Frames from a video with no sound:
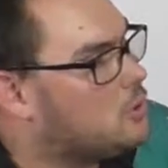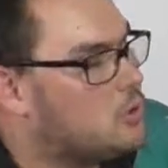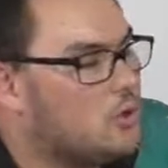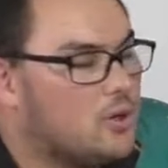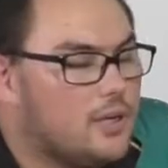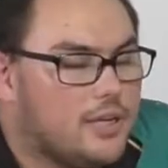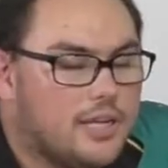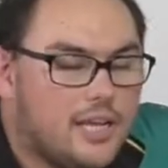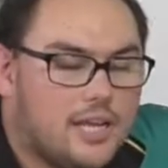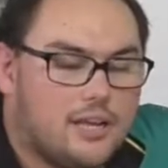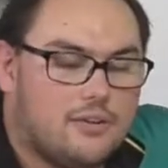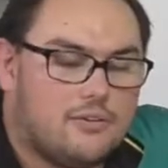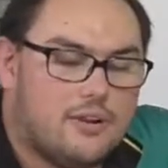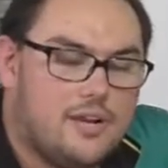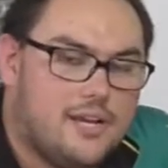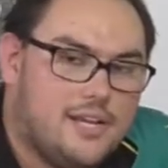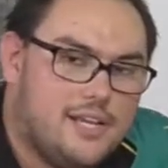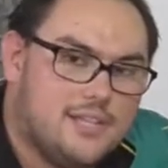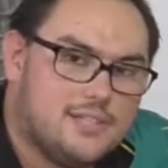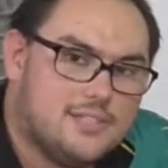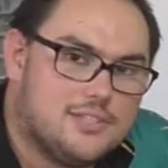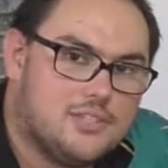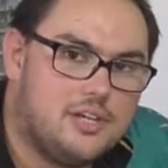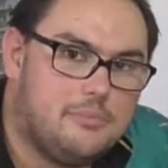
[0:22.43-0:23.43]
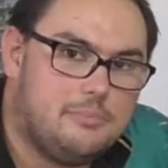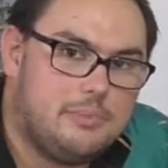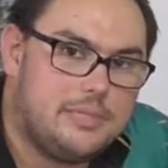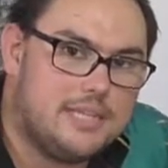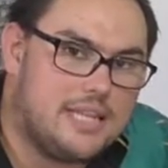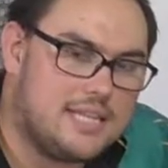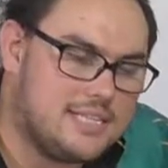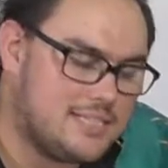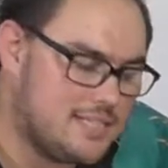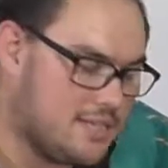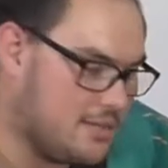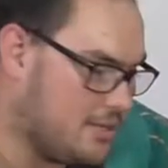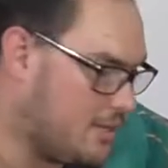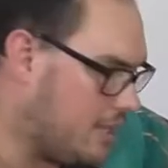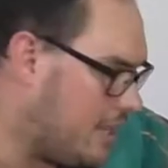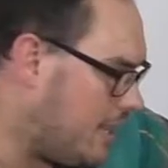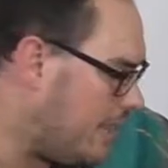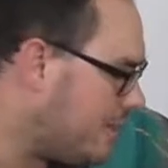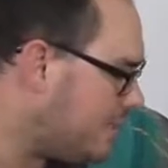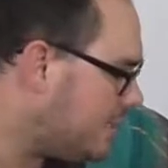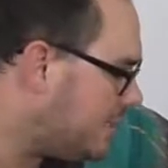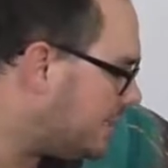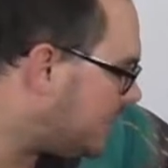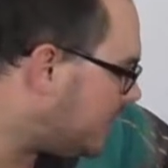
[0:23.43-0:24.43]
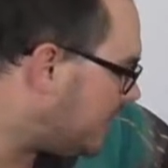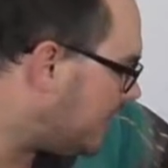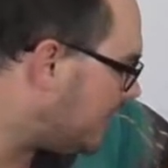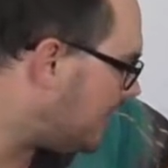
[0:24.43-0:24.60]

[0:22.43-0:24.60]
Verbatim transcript: pouring down rain outside, but that's okay.